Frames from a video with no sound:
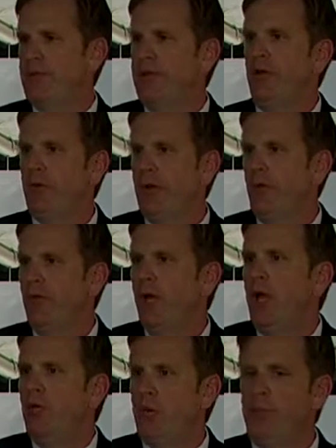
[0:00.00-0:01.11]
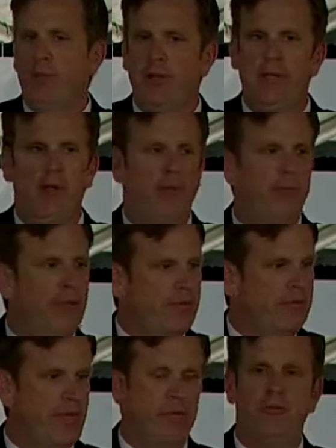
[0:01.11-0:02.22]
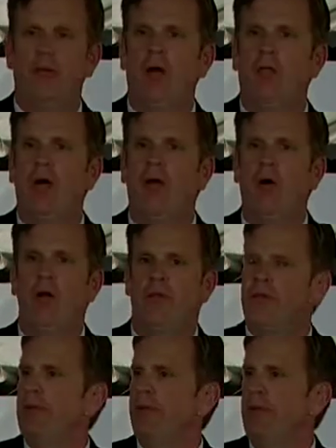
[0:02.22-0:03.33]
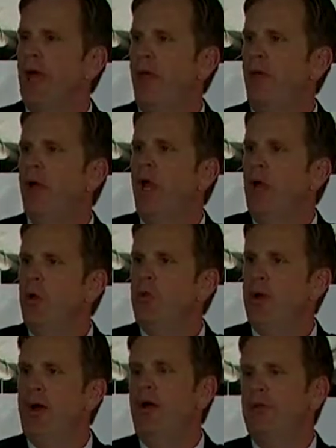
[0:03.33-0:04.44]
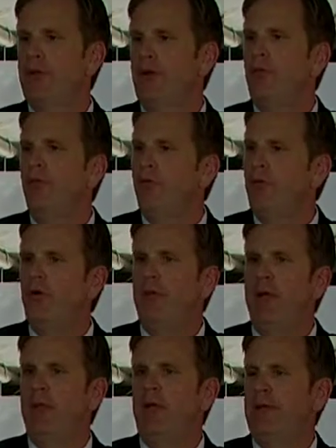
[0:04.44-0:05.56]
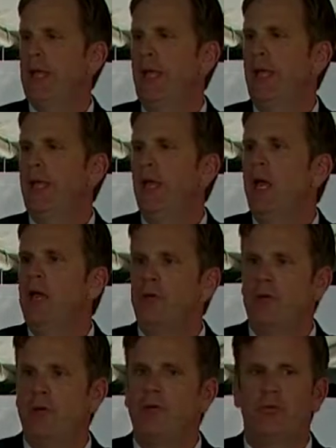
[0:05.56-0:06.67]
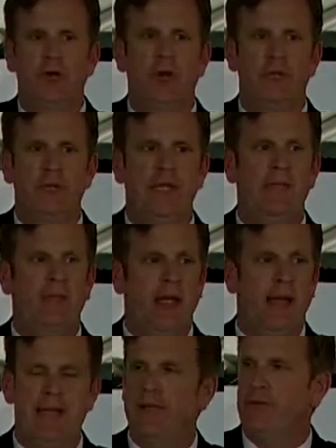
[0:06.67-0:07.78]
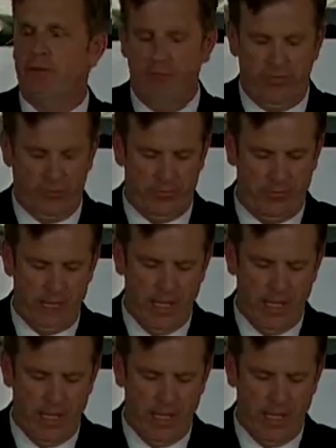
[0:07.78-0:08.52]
than incremental. So we put together the best team with John Reinhardt and his team together, who's housed there full-time every day to service your all's needs, your ideas, and innovations.